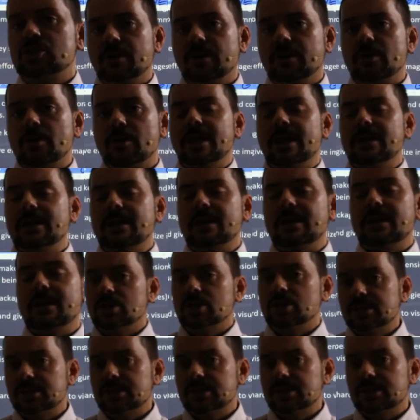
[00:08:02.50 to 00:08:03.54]
our images,
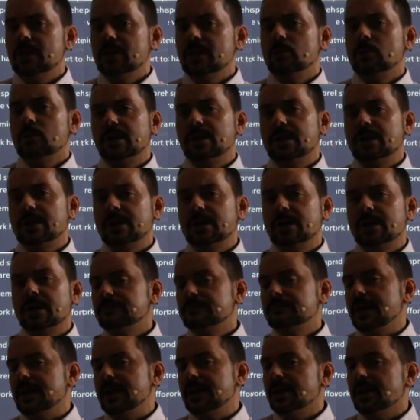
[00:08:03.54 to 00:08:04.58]
we kind of
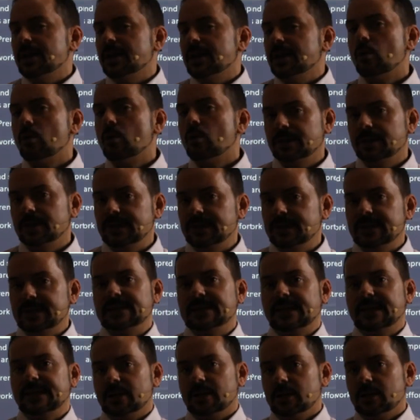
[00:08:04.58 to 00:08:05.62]
ignore
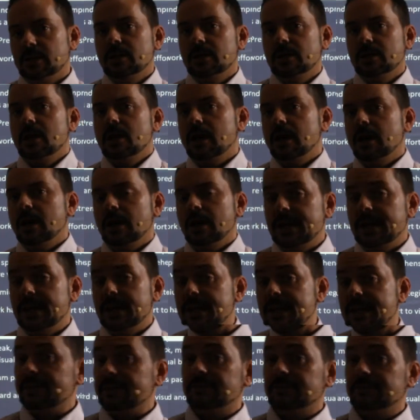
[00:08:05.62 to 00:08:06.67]
detail. In
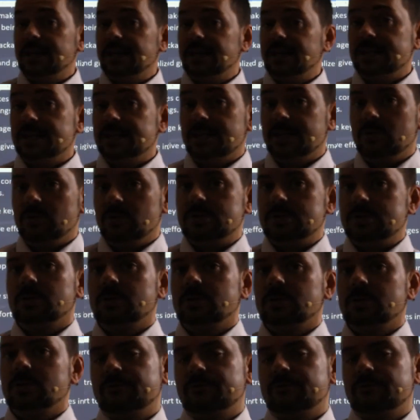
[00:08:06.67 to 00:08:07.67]
advertising, you see a lot of